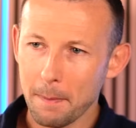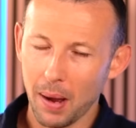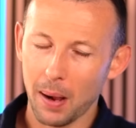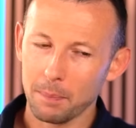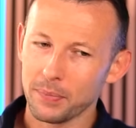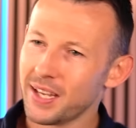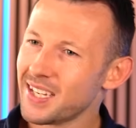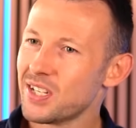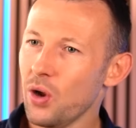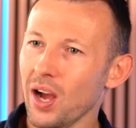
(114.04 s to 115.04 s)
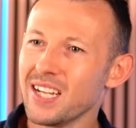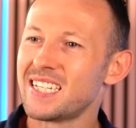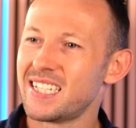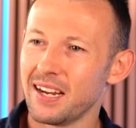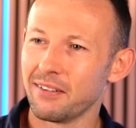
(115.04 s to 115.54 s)
But it's not as
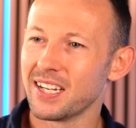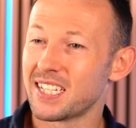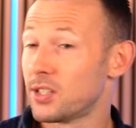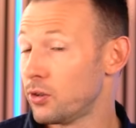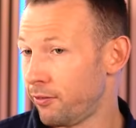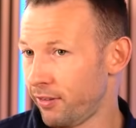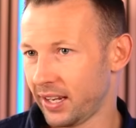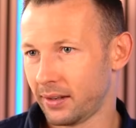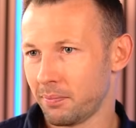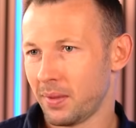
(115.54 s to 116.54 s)
serious as you think.